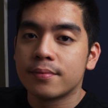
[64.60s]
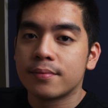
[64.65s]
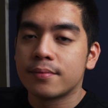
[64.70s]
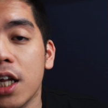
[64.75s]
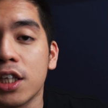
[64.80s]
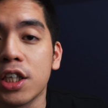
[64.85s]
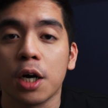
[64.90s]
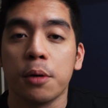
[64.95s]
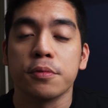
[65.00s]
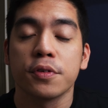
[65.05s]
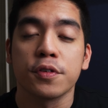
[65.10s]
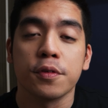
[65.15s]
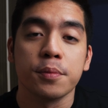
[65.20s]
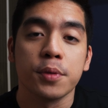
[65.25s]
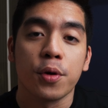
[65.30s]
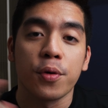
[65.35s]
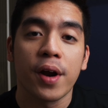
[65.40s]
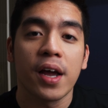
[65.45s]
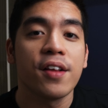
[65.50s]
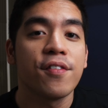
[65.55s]
It comes from
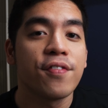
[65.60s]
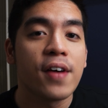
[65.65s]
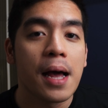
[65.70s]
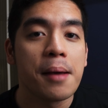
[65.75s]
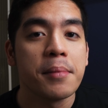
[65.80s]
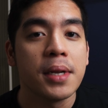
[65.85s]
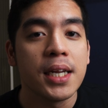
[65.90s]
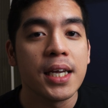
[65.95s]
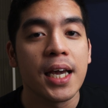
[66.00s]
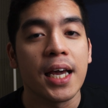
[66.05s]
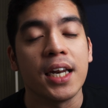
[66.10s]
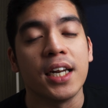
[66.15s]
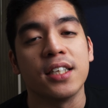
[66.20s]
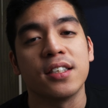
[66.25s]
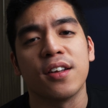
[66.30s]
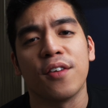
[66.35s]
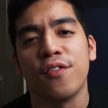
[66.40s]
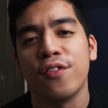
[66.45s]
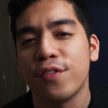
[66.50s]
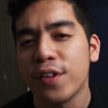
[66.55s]
the red family and
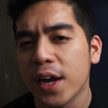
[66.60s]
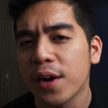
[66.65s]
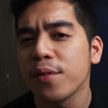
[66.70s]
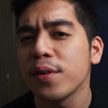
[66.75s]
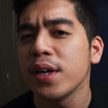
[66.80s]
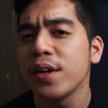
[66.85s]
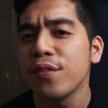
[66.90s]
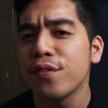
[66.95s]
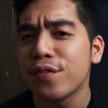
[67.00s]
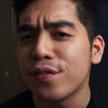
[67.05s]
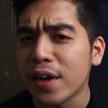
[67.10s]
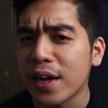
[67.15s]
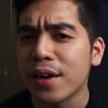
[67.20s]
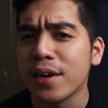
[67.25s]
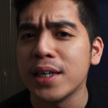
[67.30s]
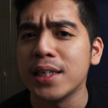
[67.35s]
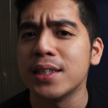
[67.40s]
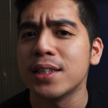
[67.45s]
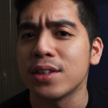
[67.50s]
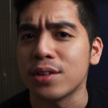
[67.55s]
it's a very,
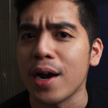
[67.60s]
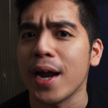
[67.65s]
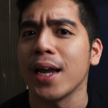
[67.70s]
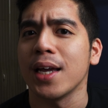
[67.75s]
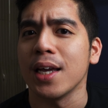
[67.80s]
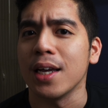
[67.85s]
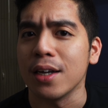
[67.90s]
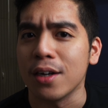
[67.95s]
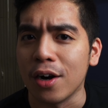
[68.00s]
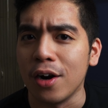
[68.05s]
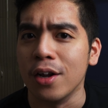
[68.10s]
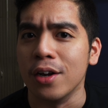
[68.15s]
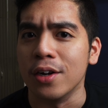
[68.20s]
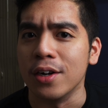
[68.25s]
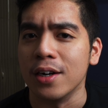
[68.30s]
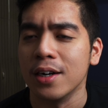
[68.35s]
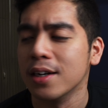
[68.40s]
very striking color.